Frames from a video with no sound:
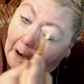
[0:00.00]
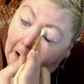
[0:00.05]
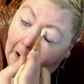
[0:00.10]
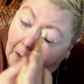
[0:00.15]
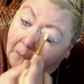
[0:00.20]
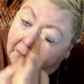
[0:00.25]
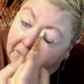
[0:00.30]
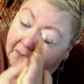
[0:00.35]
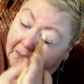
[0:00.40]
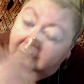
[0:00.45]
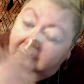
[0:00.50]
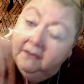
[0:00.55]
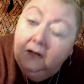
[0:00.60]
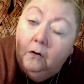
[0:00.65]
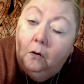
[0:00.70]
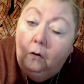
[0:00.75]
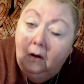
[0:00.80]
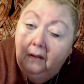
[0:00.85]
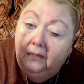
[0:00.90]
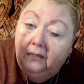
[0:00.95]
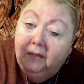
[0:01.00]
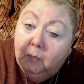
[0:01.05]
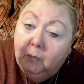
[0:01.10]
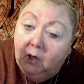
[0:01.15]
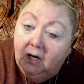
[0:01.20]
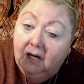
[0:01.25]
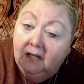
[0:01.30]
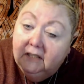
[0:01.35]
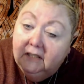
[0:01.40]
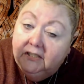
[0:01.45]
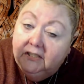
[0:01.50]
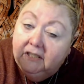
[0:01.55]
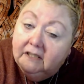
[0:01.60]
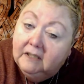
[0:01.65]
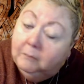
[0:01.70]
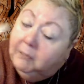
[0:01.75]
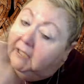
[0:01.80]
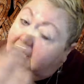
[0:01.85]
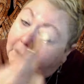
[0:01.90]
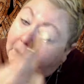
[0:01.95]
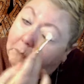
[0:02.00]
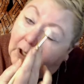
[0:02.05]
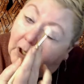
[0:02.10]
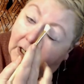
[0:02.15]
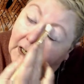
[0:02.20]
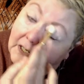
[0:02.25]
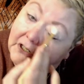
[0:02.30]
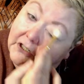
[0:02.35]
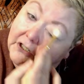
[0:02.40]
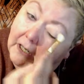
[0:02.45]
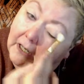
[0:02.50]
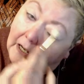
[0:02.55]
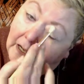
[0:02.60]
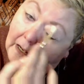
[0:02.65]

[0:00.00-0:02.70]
Nothing on the brush, just a plain brush.